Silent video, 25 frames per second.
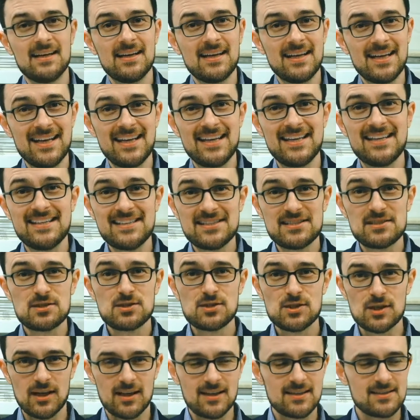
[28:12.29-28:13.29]
it is
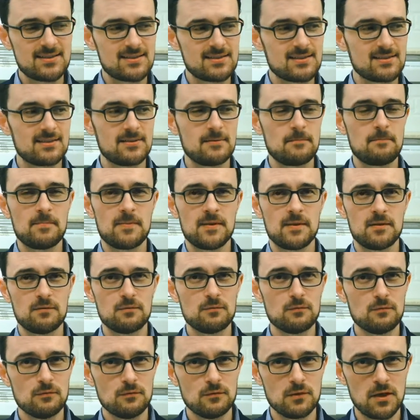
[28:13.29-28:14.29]
just
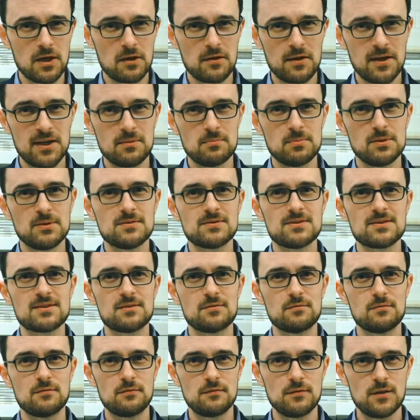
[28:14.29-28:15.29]
variables,
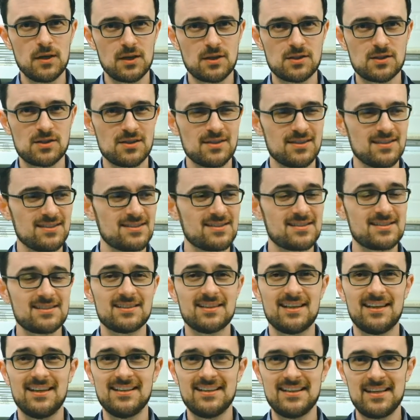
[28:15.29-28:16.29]
functions,
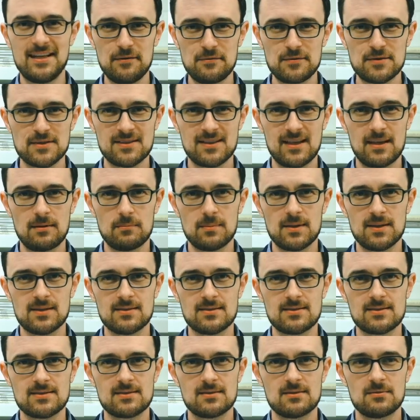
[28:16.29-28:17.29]
and if
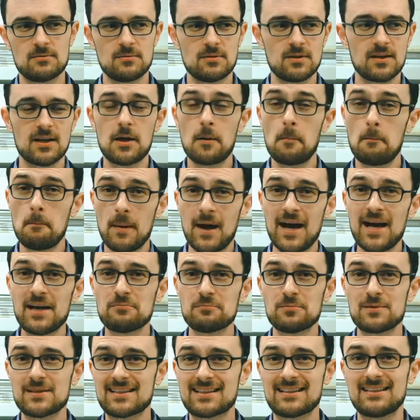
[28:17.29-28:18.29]
statements combined
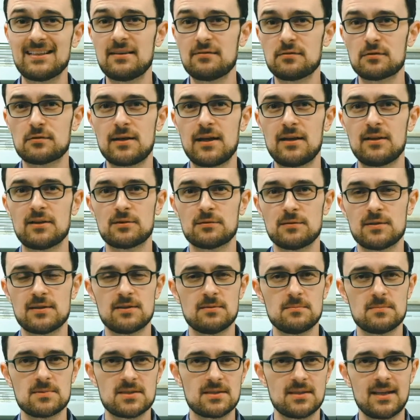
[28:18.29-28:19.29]
with clever
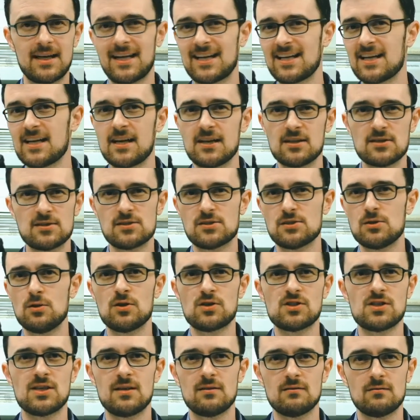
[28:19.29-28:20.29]
algorithms like
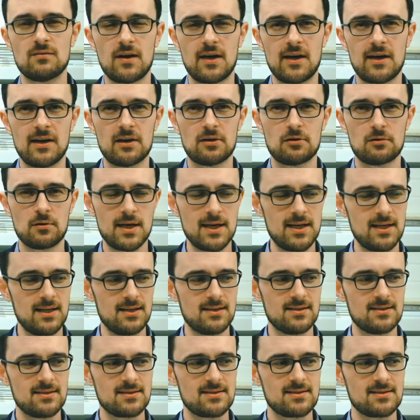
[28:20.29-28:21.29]
searching via
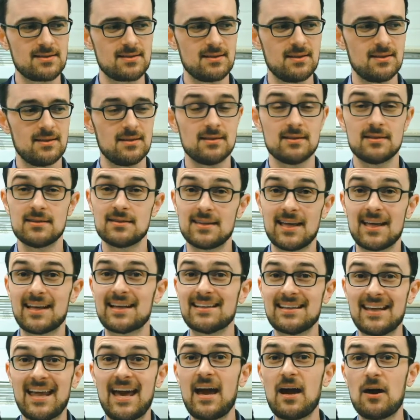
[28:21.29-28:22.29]
gradients that
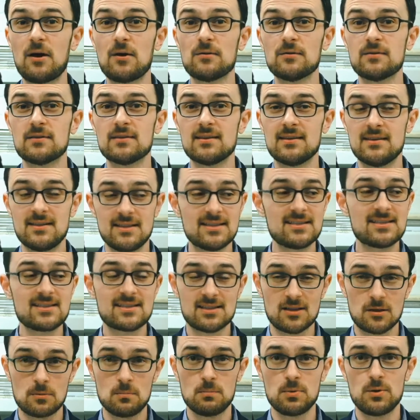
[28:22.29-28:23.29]
allow this
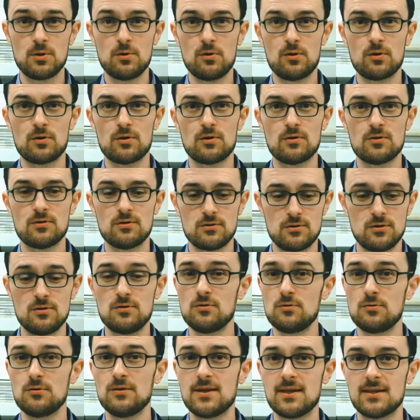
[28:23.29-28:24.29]
computer to
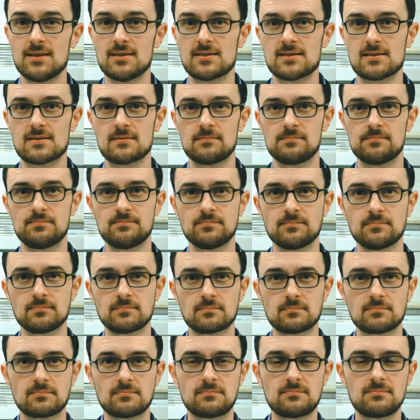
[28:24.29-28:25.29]
do this.
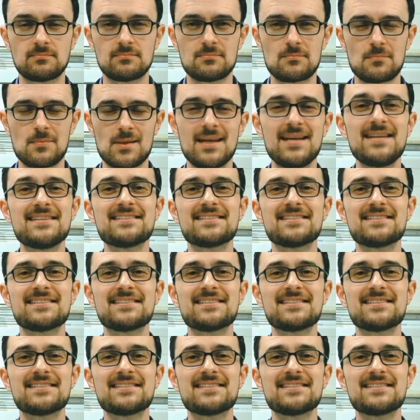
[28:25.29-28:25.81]
Here's